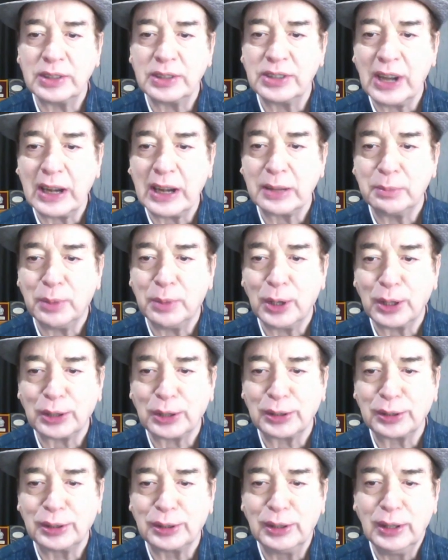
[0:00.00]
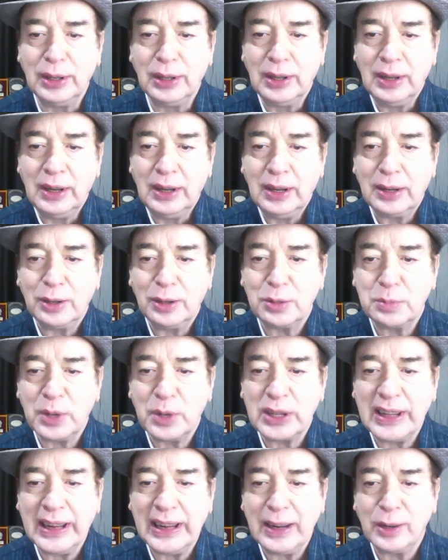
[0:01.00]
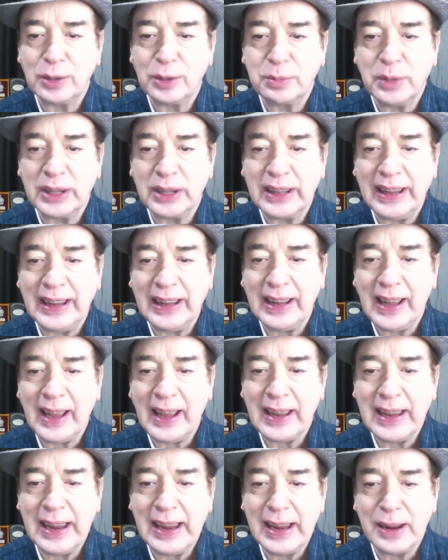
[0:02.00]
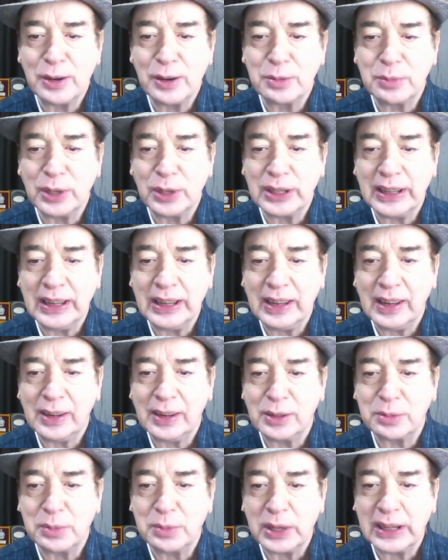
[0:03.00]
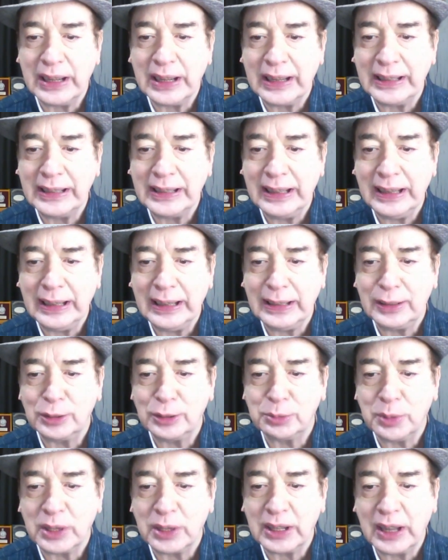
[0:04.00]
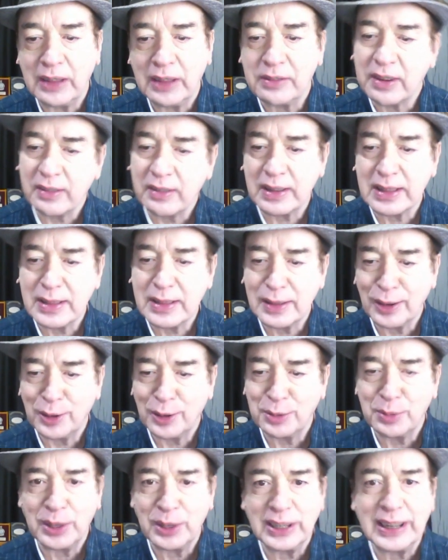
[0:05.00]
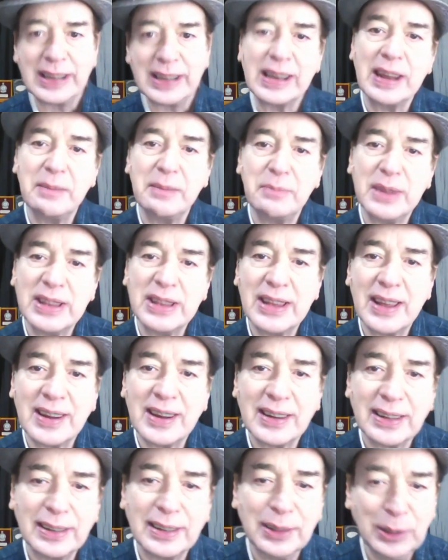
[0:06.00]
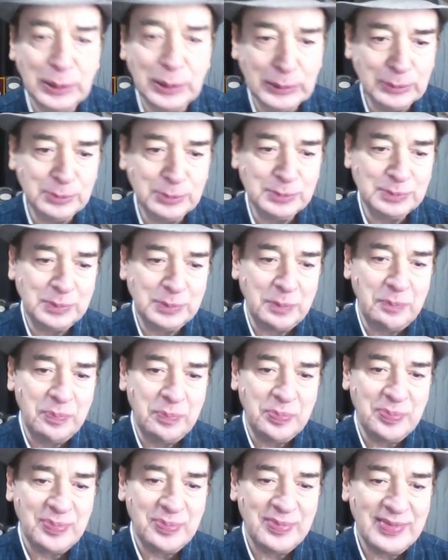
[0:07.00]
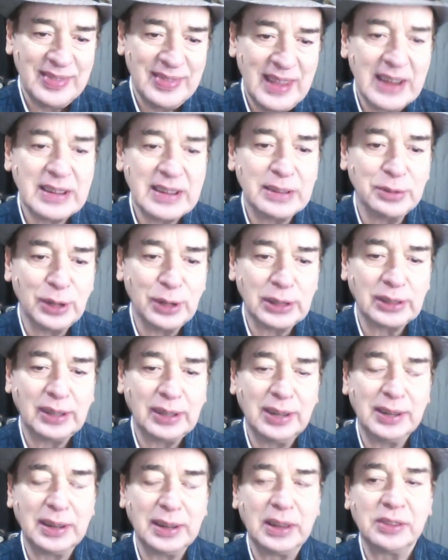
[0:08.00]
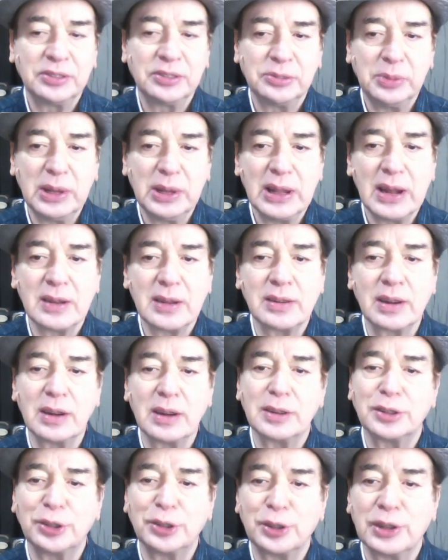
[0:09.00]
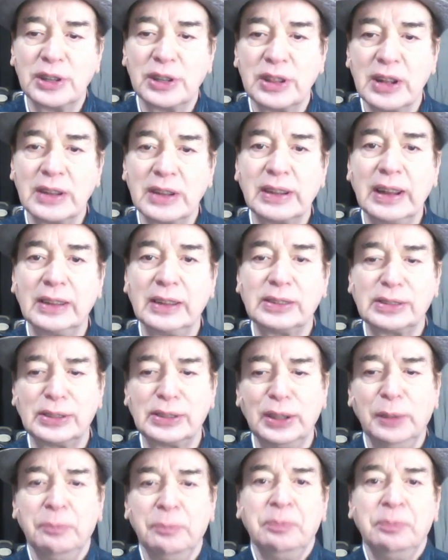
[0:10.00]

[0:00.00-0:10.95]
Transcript: chat box good morning, good morning, hi, good morning, good morning, Ali, good morning, everyone, good morning, Team Banjara that is what gives me that reassurance that yes